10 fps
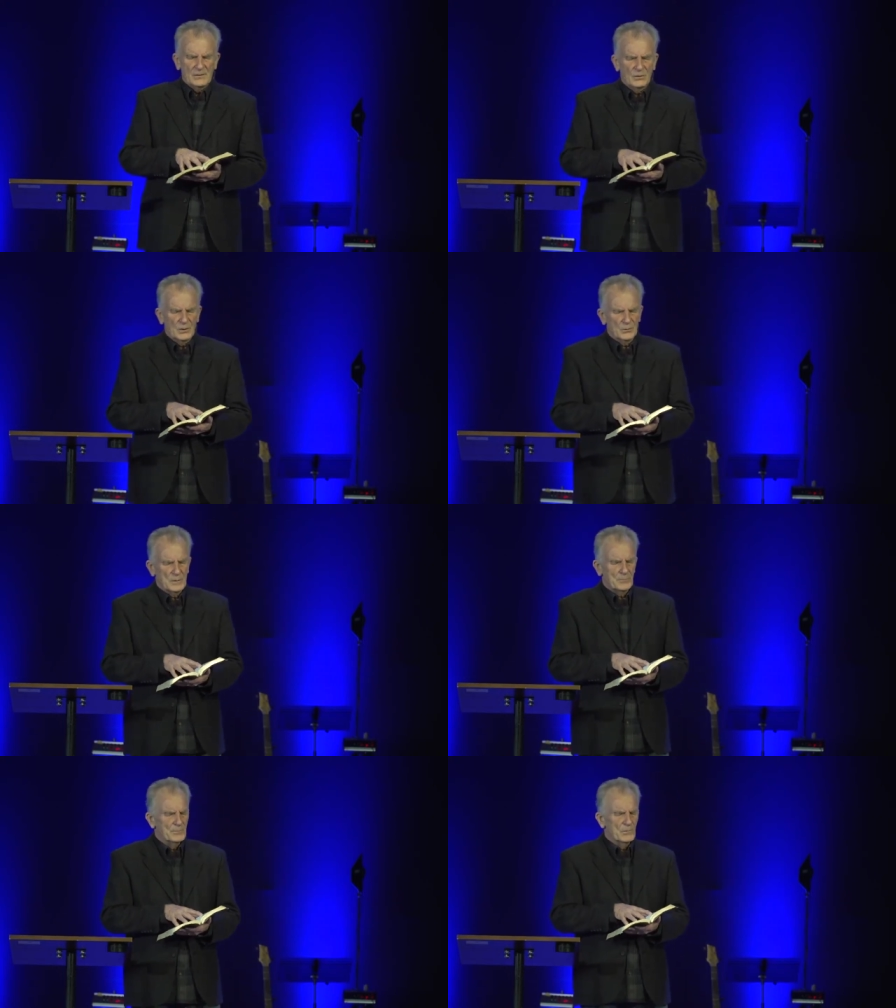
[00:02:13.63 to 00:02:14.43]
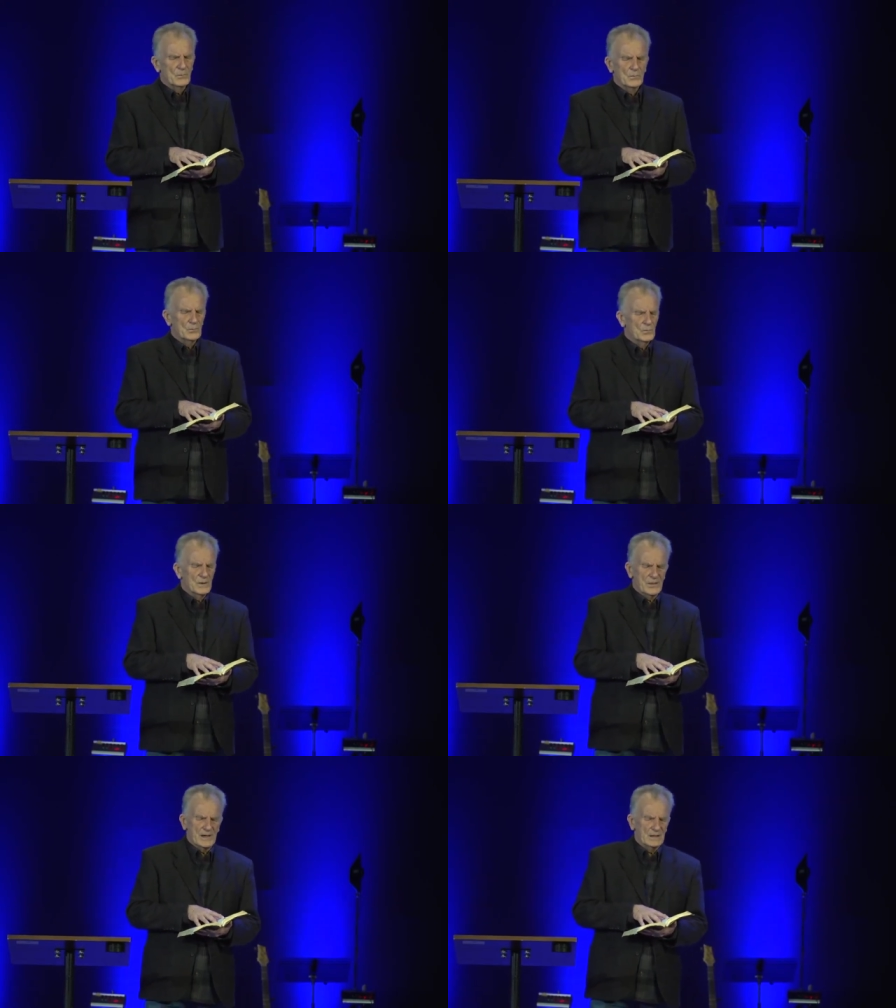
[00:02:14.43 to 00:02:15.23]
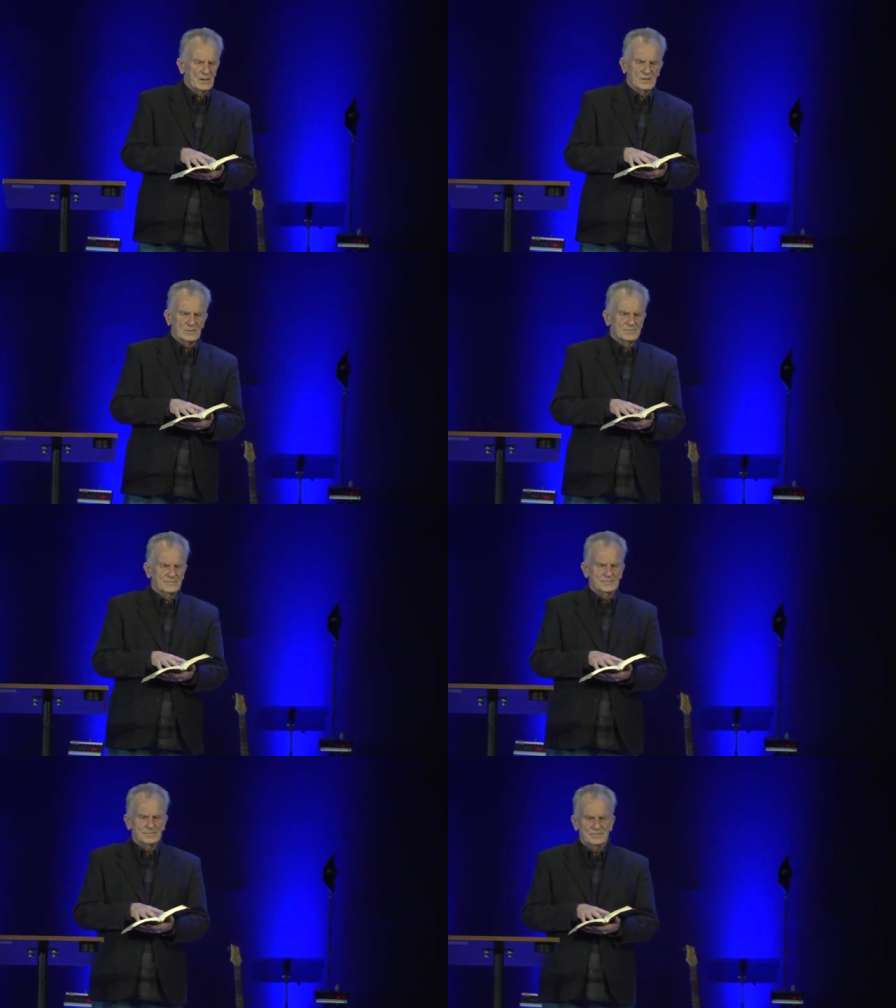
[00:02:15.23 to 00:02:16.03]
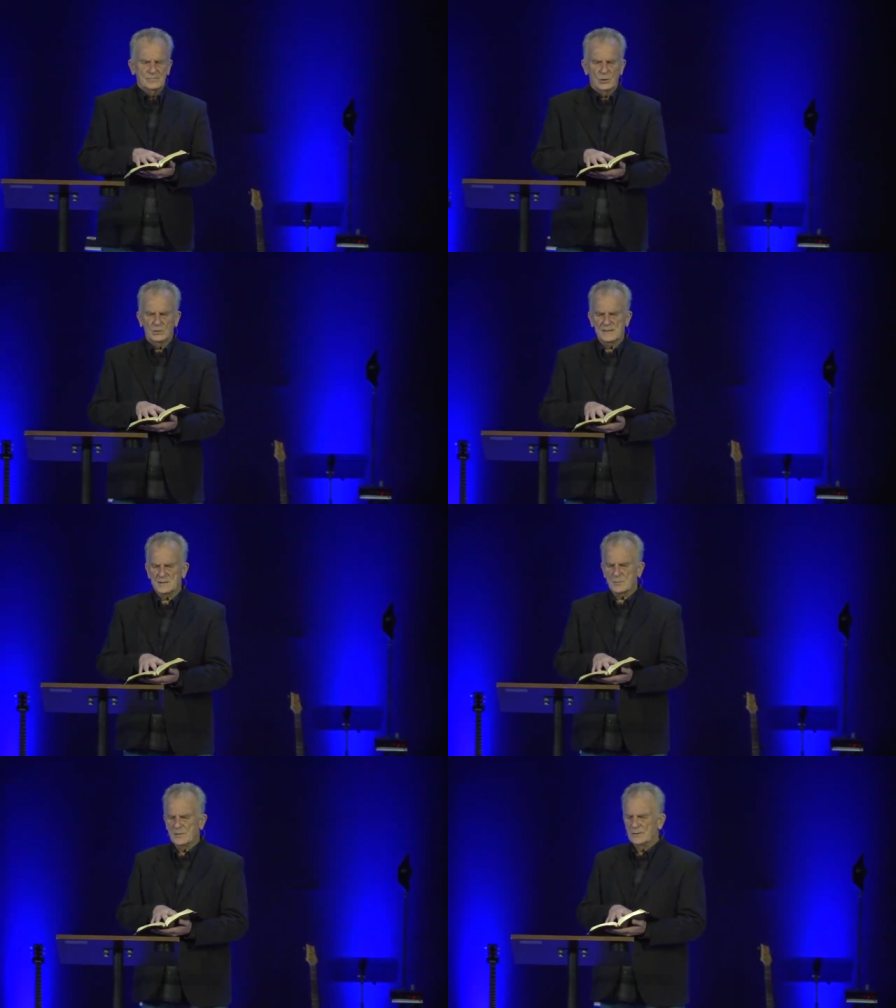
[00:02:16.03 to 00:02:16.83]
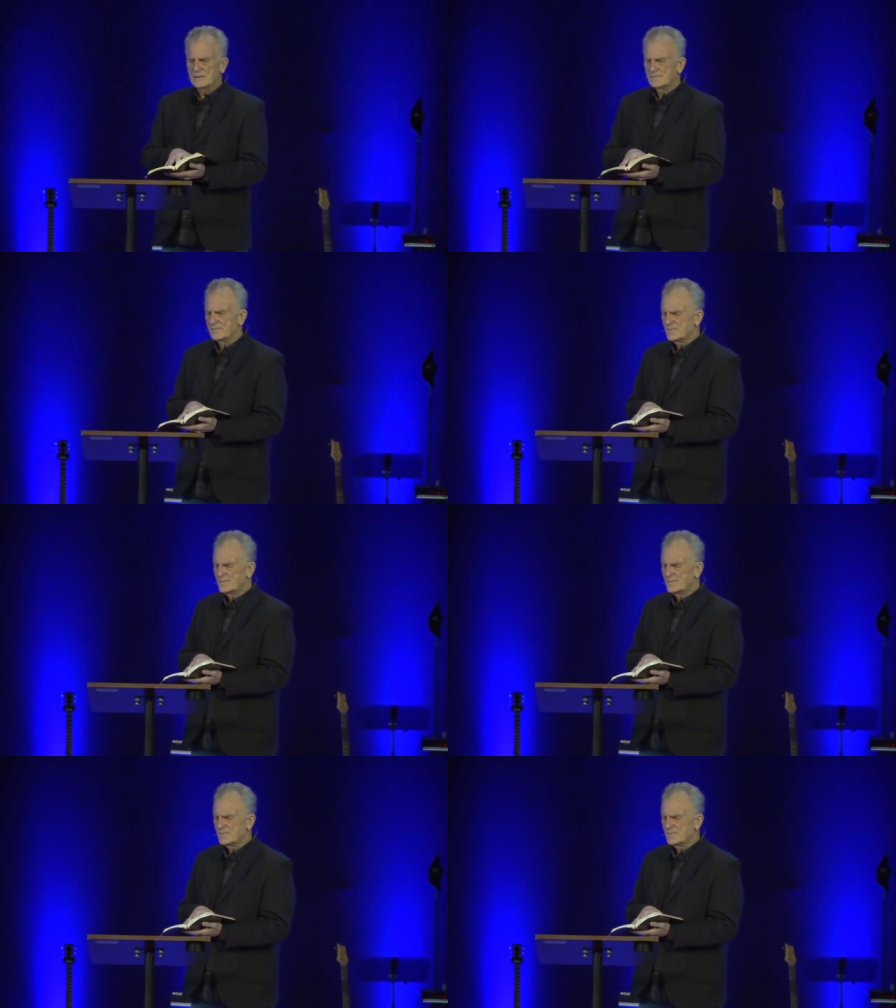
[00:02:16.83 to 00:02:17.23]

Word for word: Lord, we, we thank you. Holy Spirit,